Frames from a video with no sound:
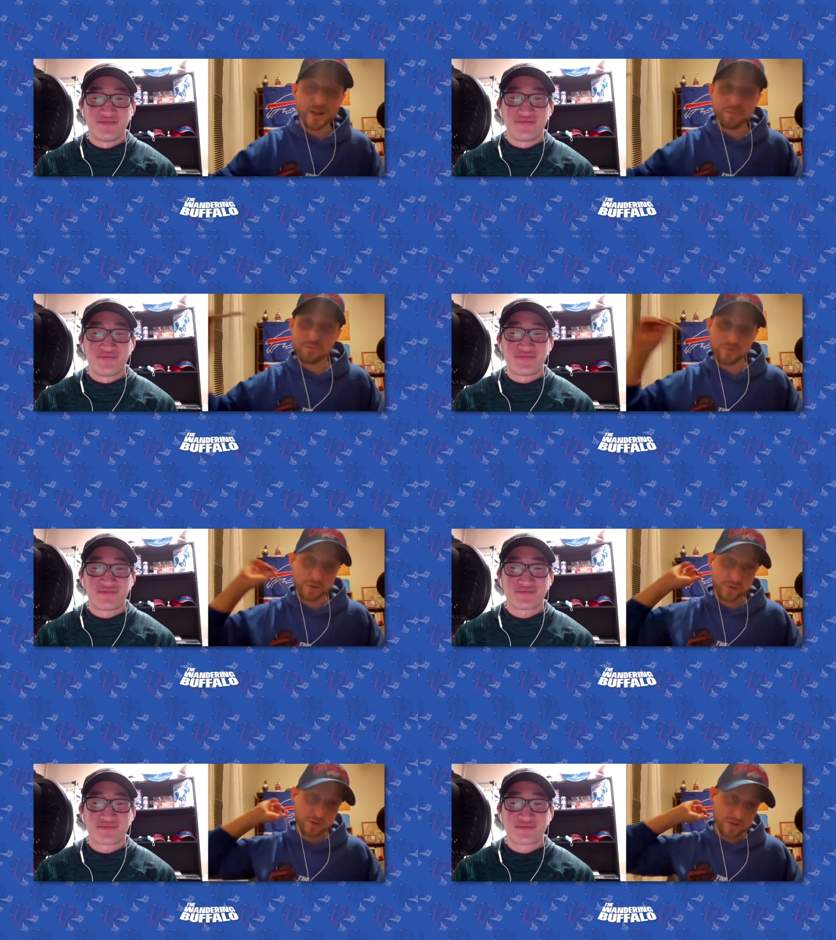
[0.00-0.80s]
Speaker 1: him
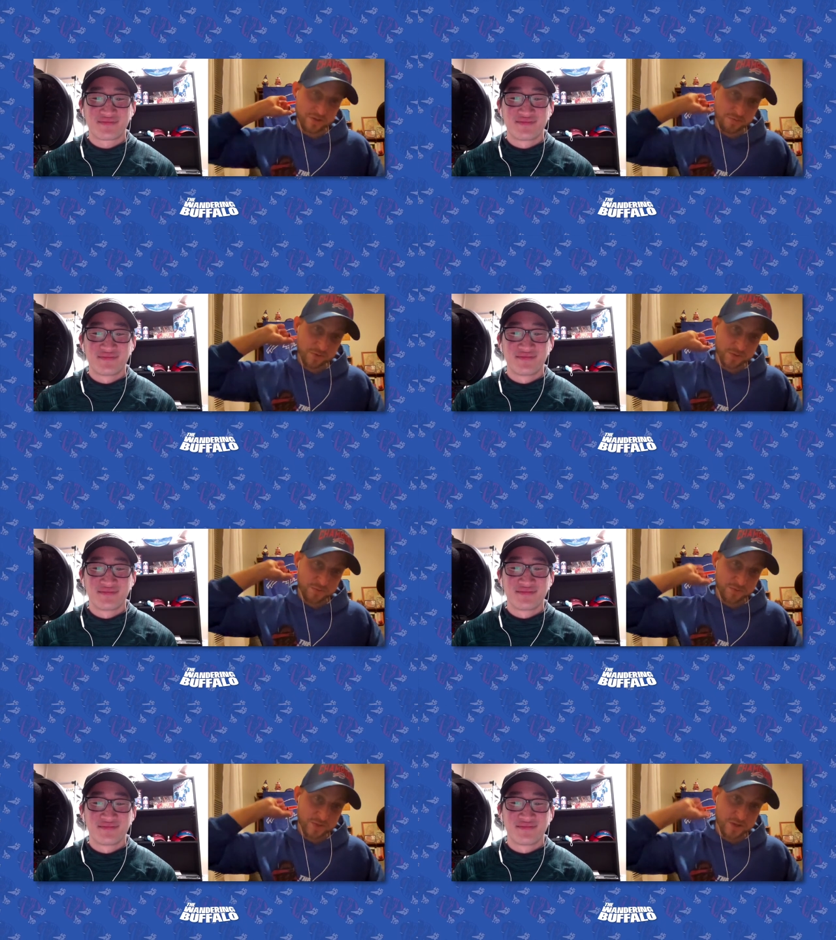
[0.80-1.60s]
for a
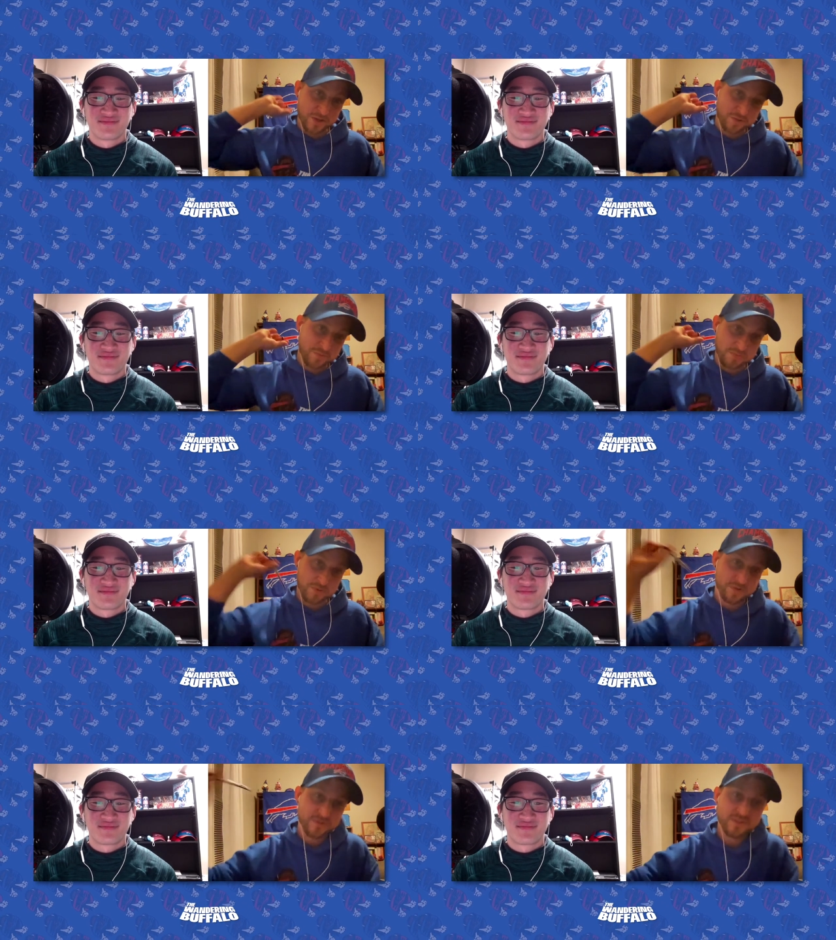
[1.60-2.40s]
reasonable cost,
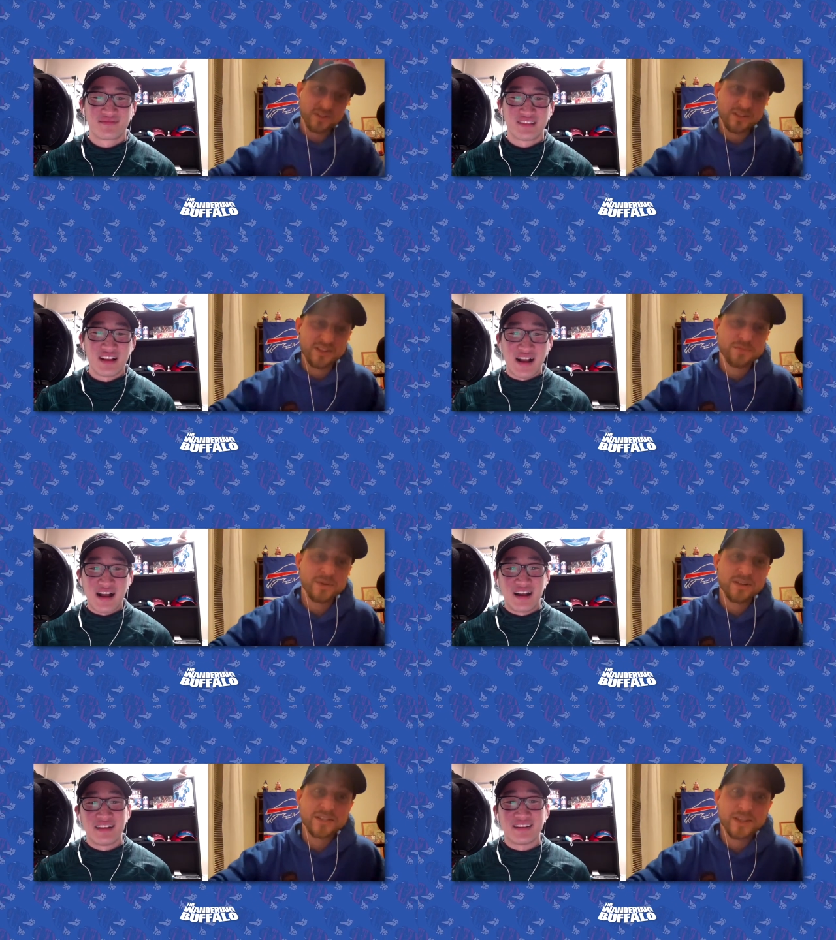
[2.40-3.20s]
but he's
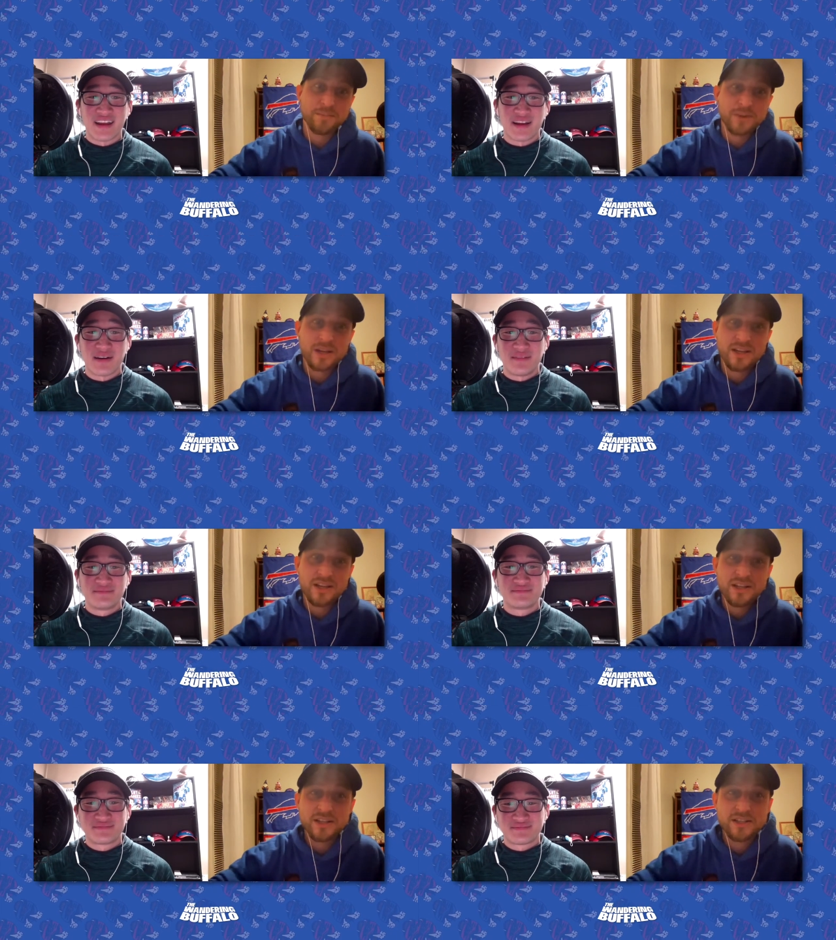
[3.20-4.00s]
about to
Speaker 2: get
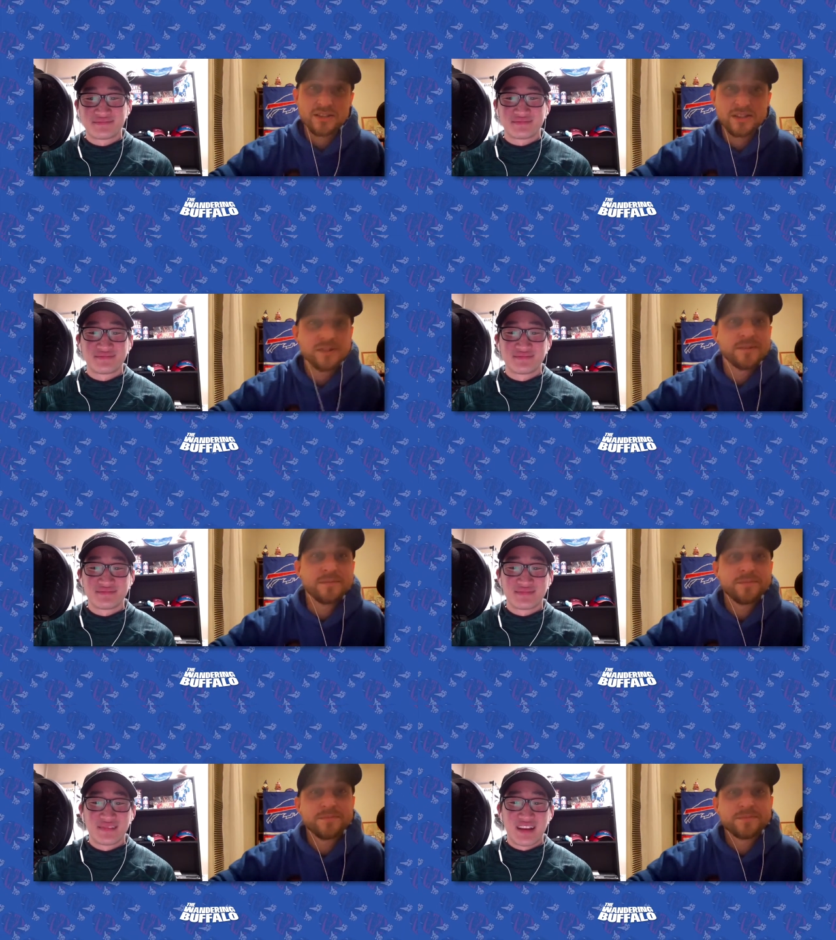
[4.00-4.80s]
paid.
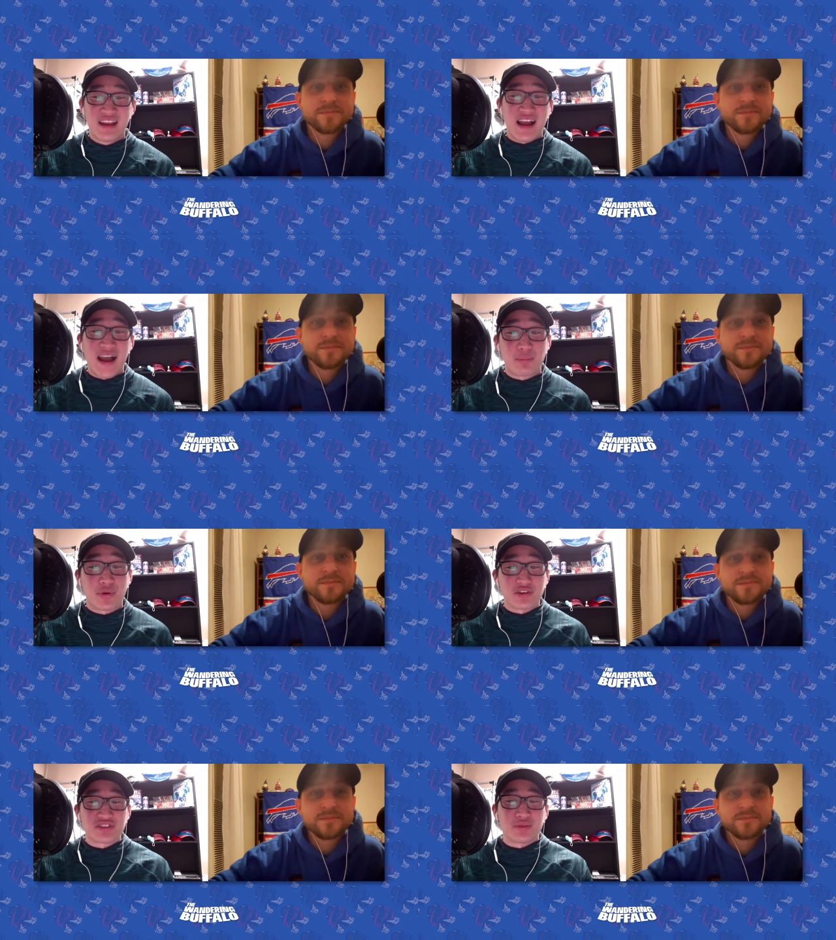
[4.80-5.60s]
I
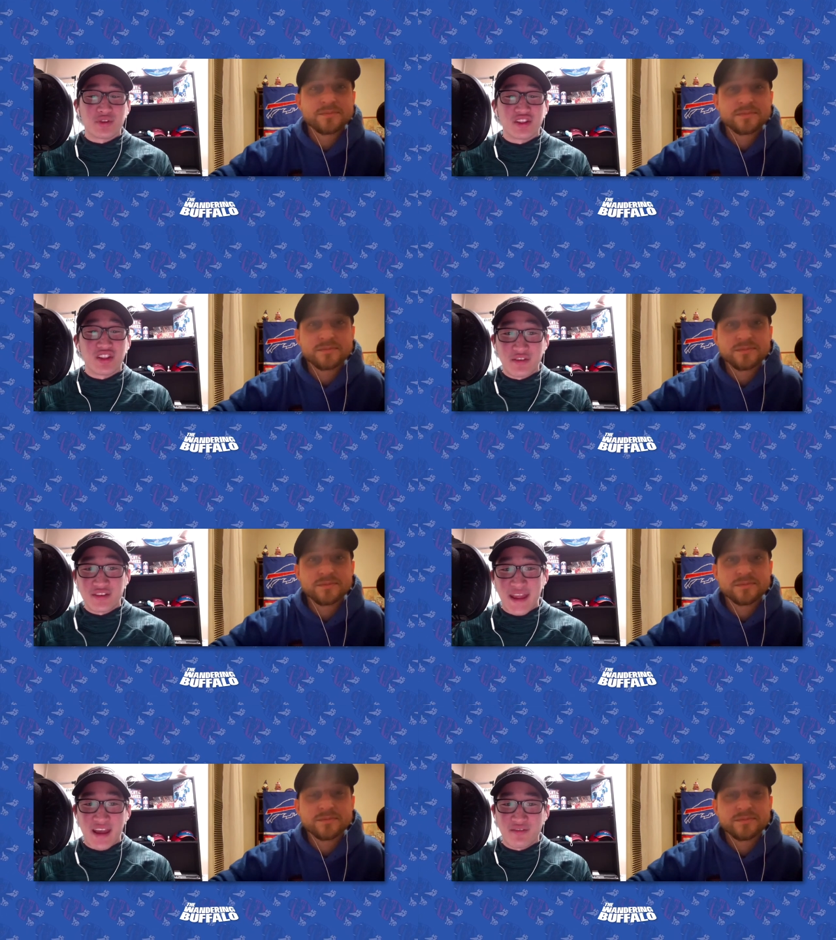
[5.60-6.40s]
personally would love
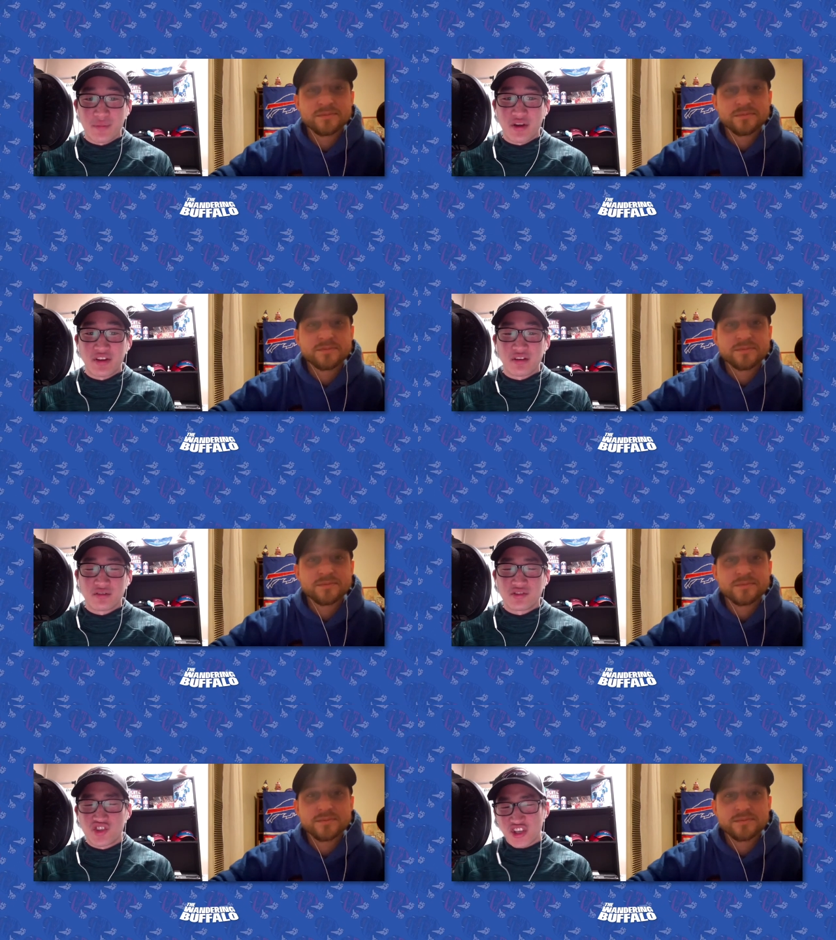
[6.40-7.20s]
to have him on here
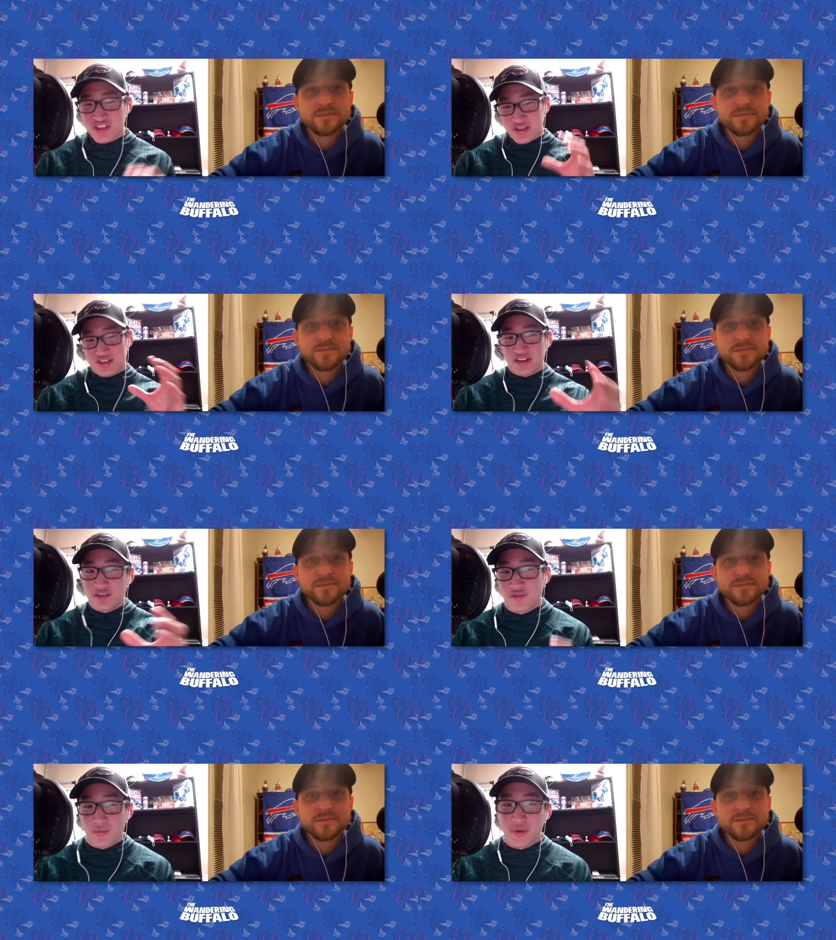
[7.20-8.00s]
just to steal
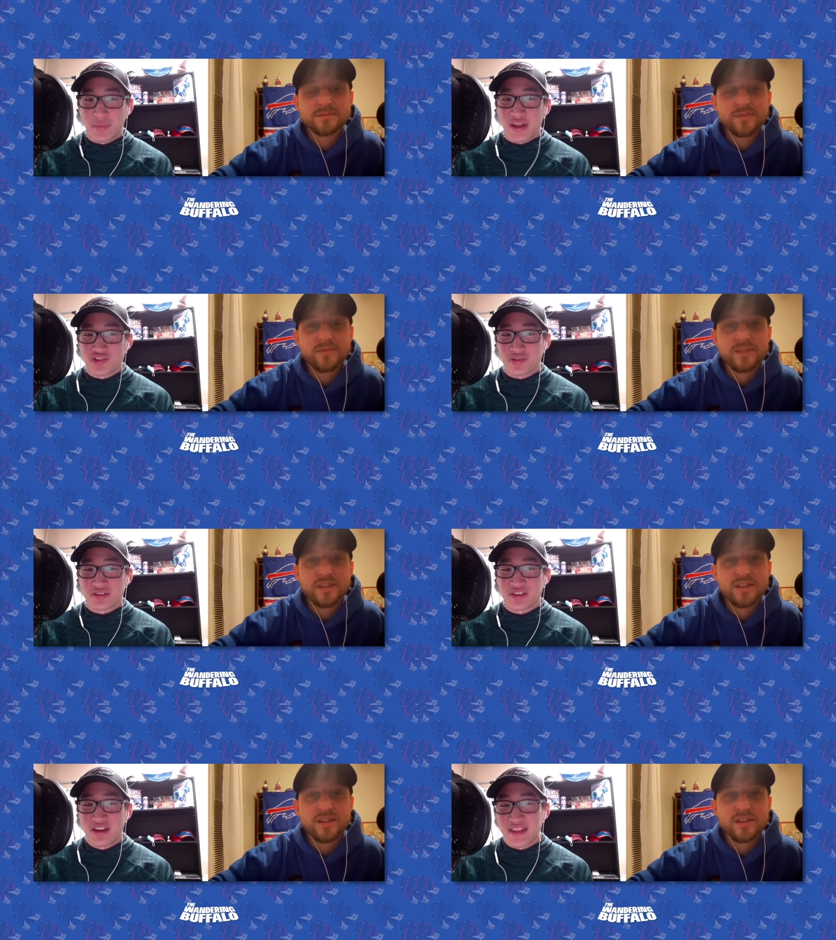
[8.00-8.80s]
him from the
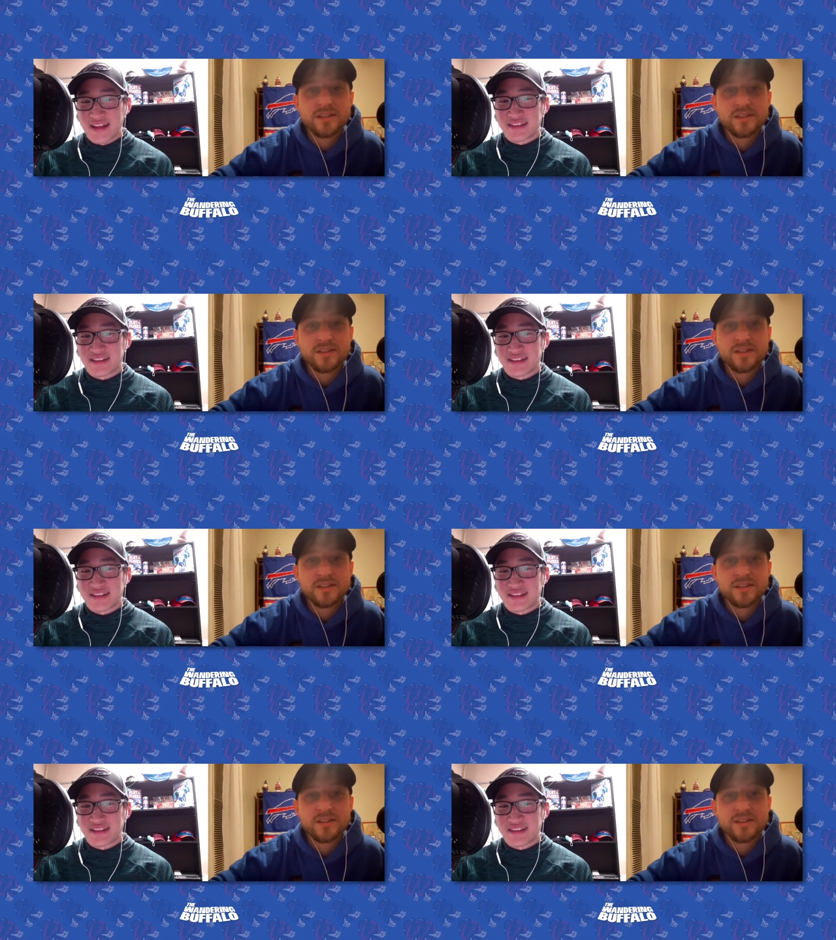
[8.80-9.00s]
Patriots. That's